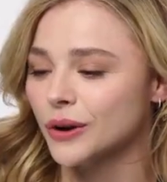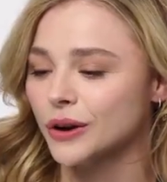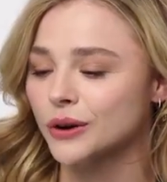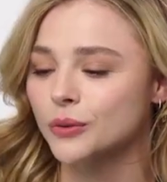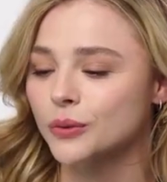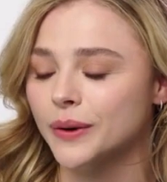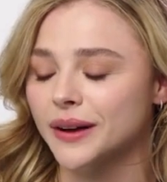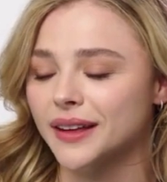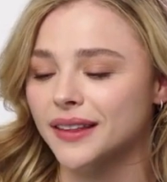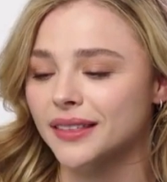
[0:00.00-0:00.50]
work
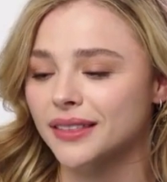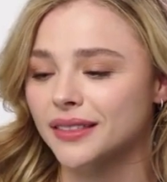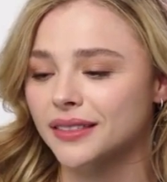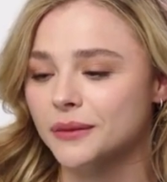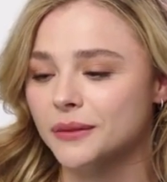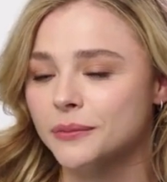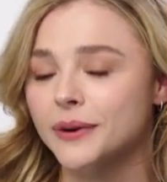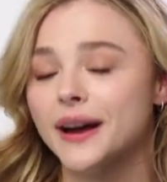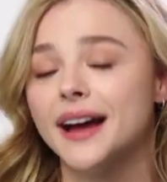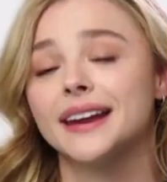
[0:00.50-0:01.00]

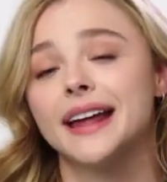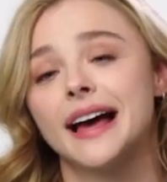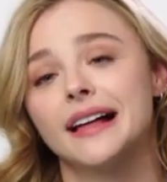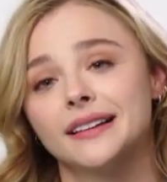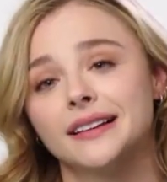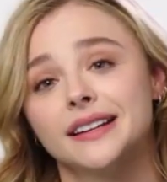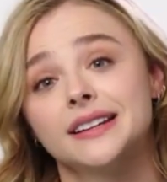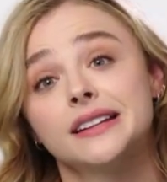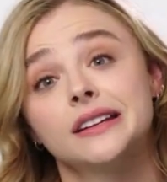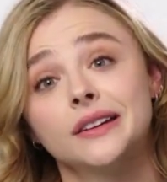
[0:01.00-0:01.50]
with Brad
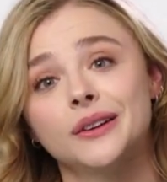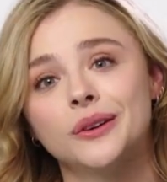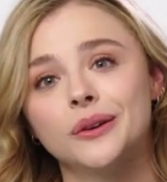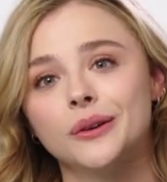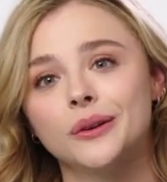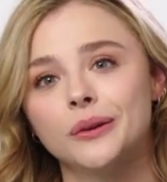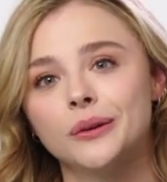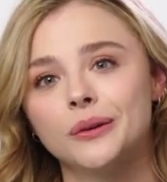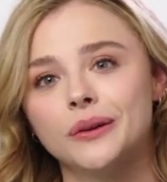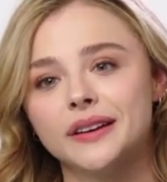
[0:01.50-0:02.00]
Allen, who
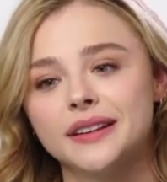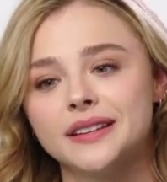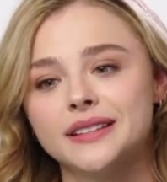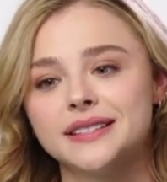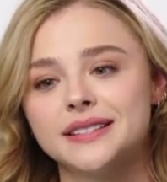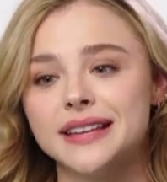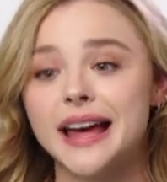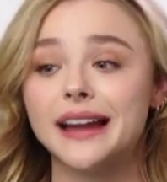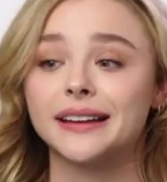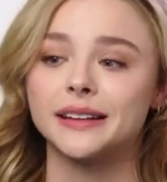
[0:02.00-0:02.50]
is
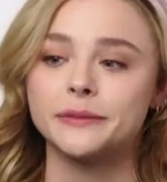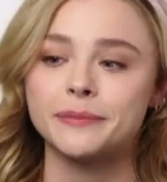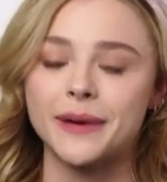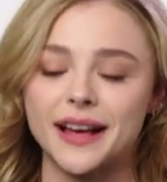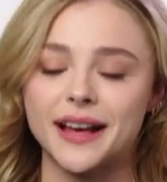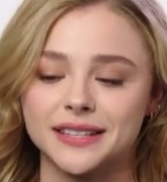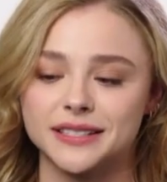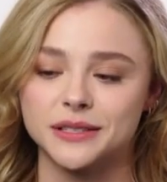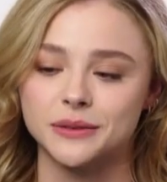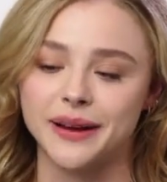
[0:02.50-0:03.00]
sadly
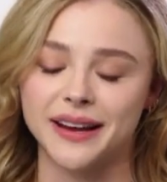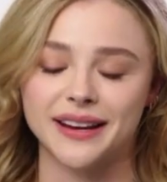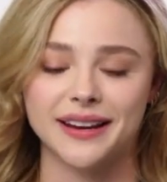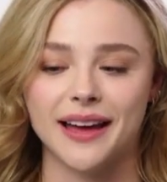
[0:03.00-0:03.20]
passed away